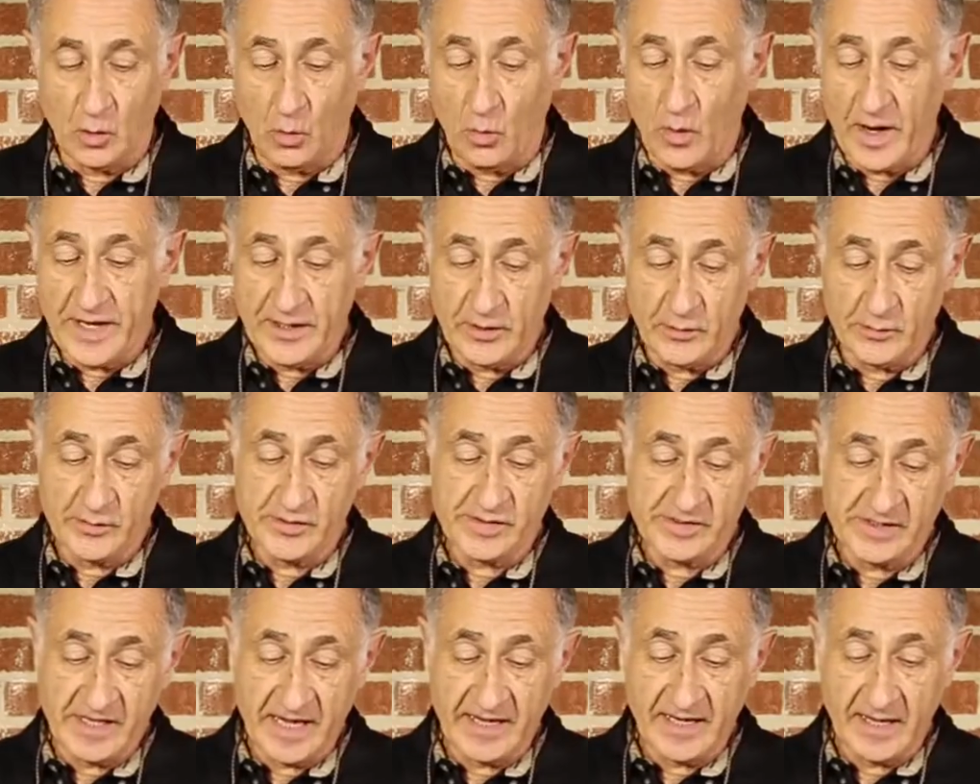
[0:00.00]
way you
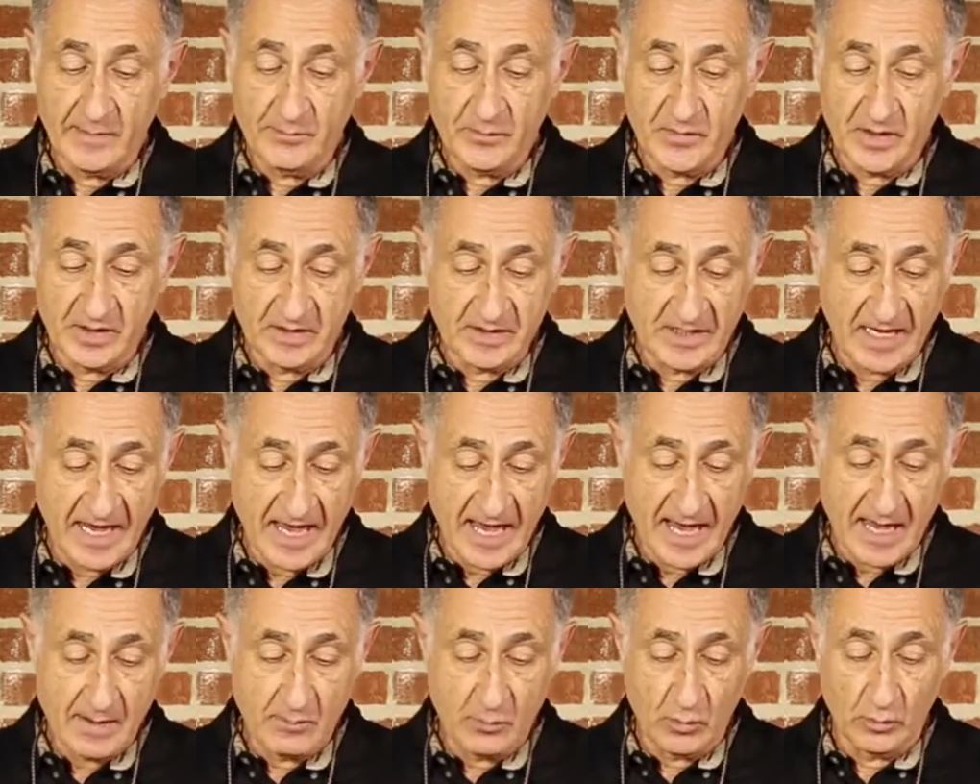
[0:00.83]
set up the
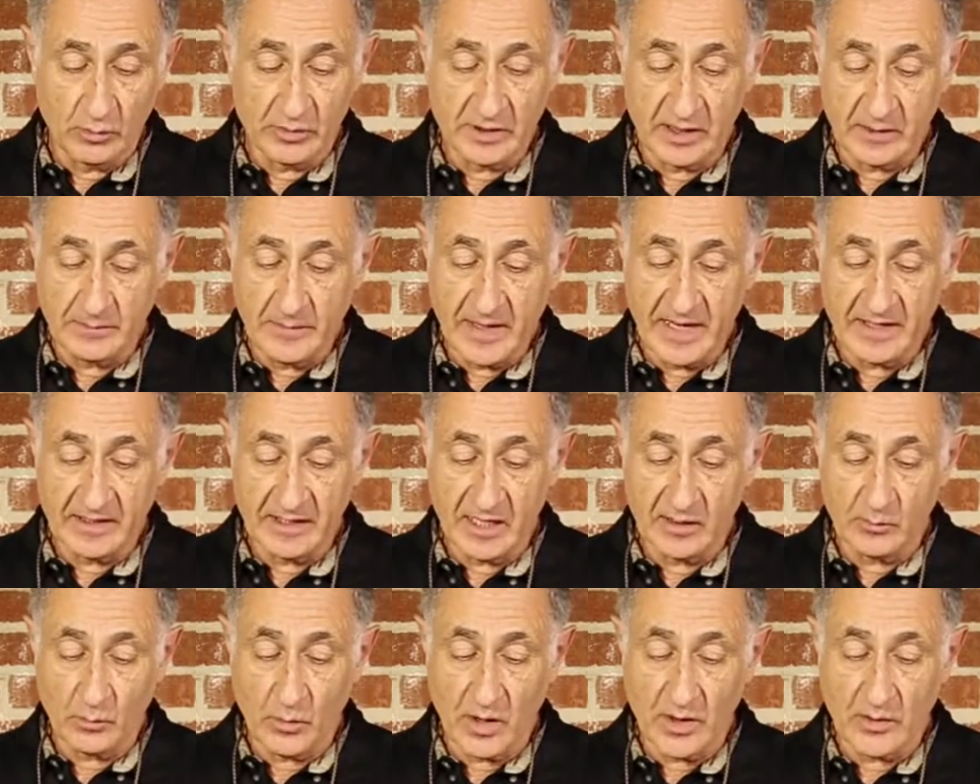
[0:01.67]
tab will depend
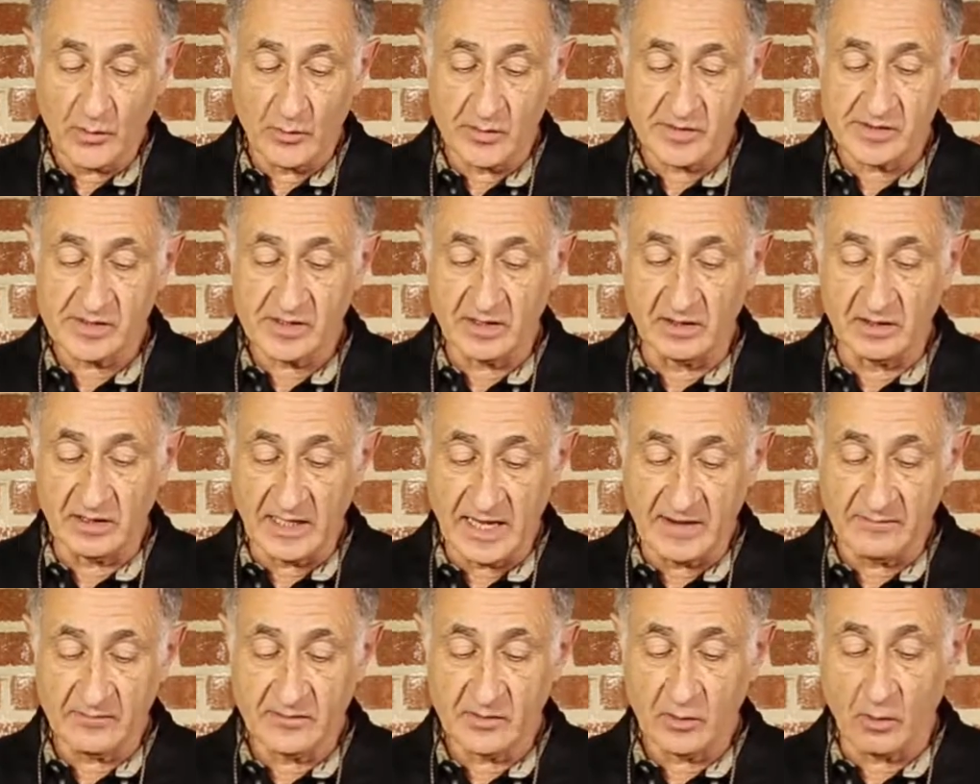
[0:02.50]
on whether it's a
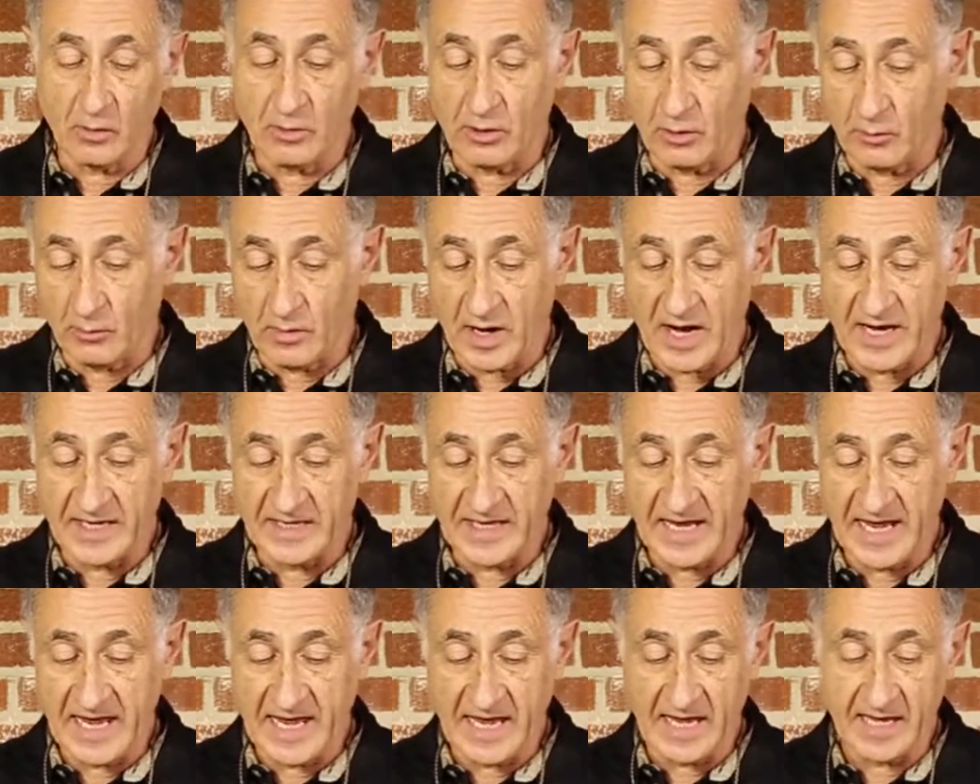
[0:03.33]
left or a right
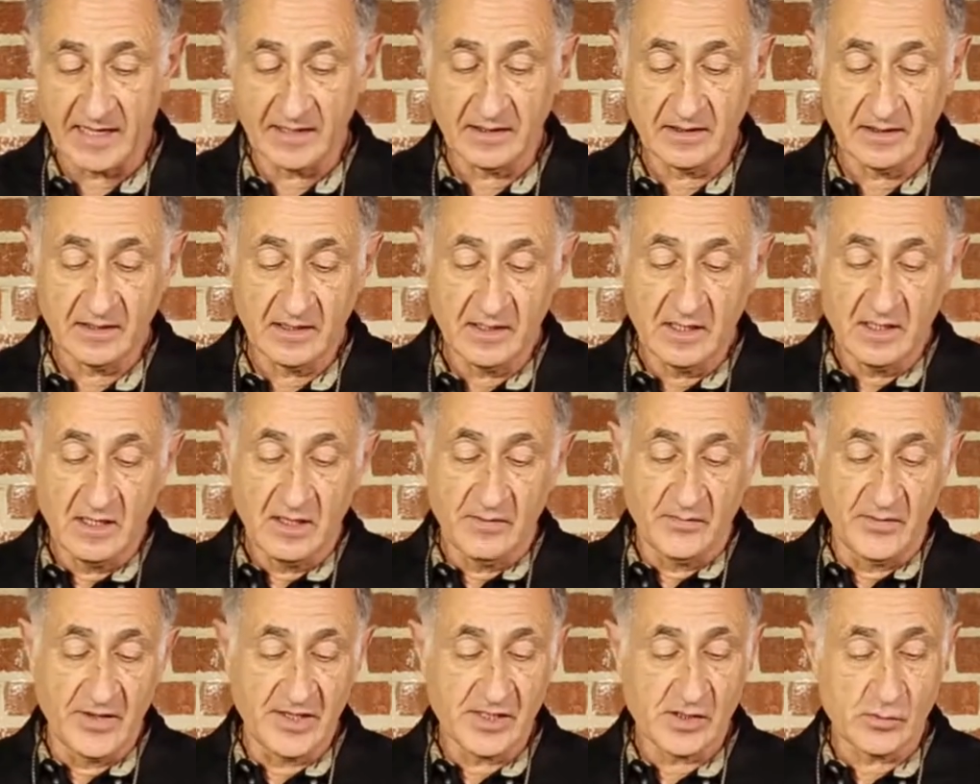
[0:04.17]
hand.
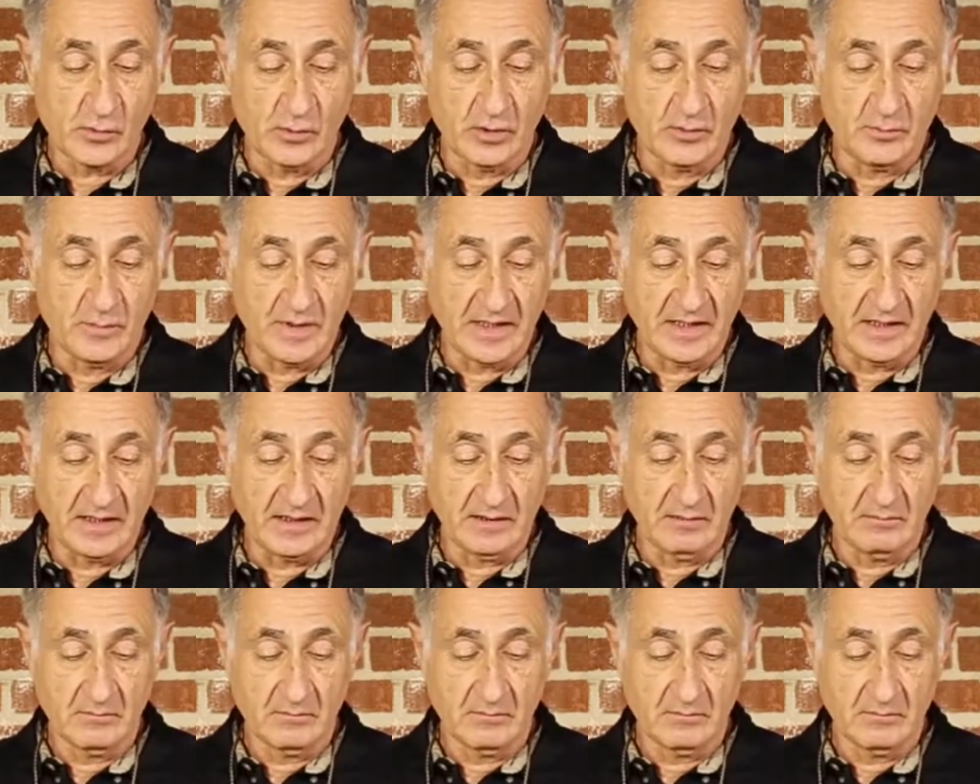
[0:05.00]
This would be